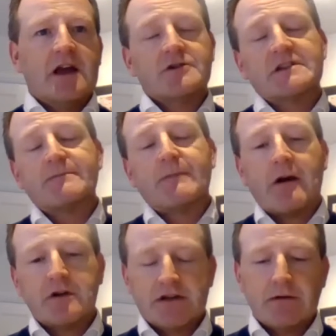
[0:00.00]

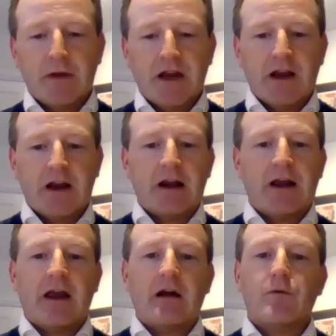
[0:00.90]
transparent in making it
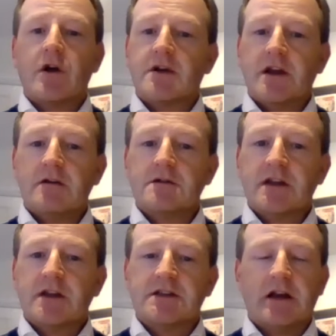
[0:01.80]
clear how we're going to use
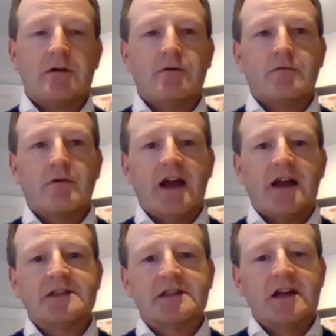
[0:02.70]
it and all the
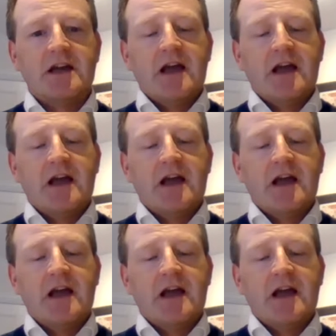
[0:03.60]
rest.